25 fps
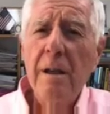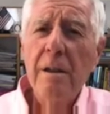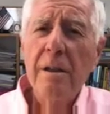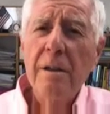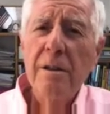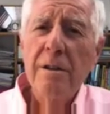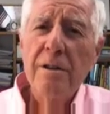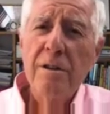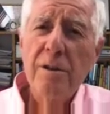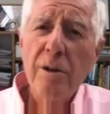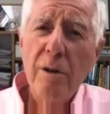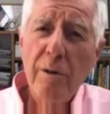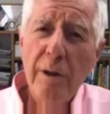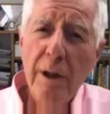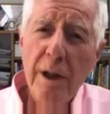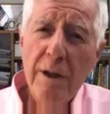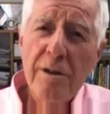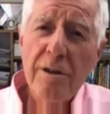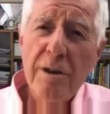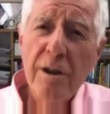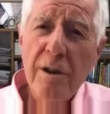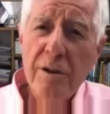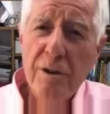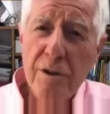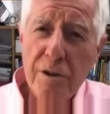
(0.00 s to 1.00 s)
So let's
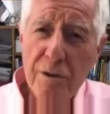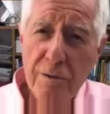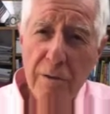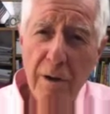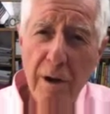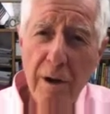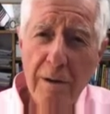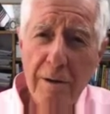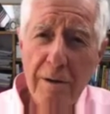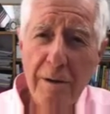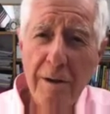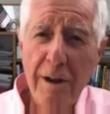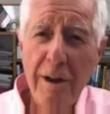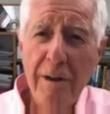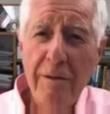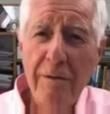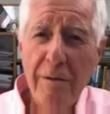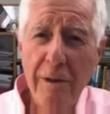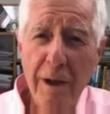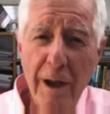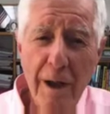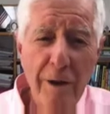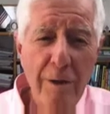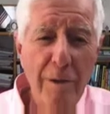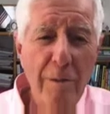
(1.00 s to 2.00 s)
construct a
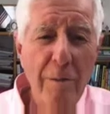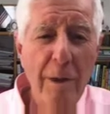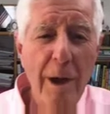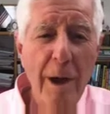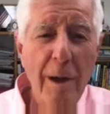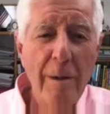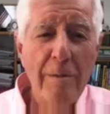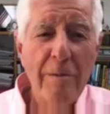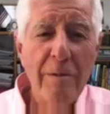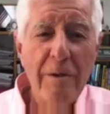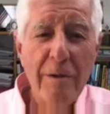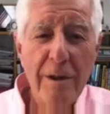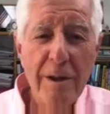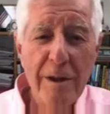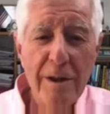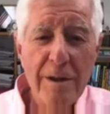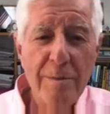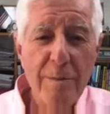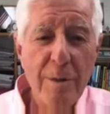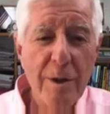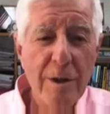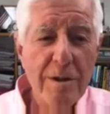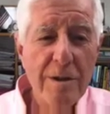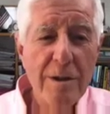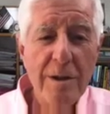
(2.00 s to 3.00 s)
value map for this
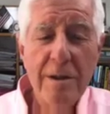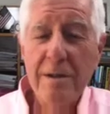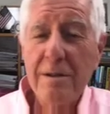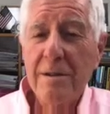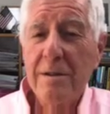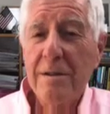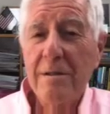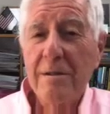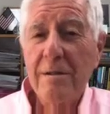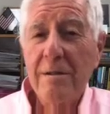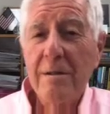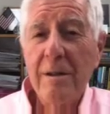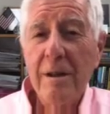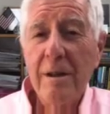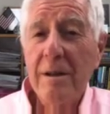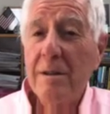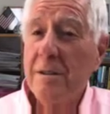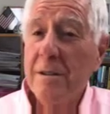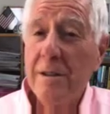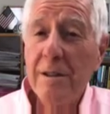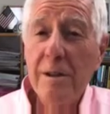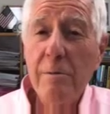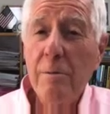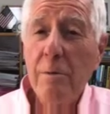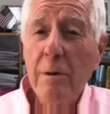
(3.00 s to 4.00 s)
business and
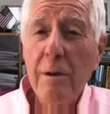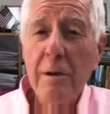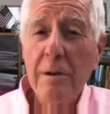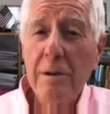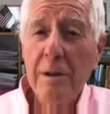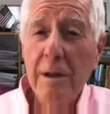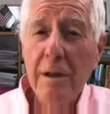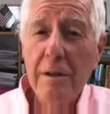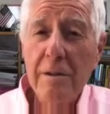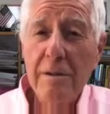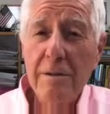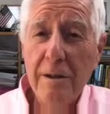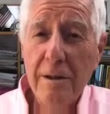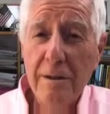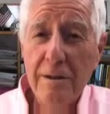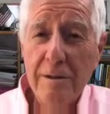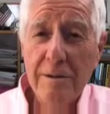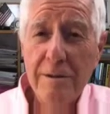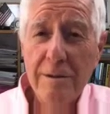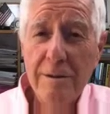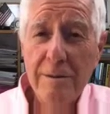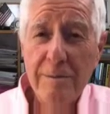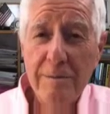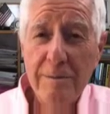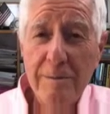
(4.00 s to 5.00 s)
see where it takes us.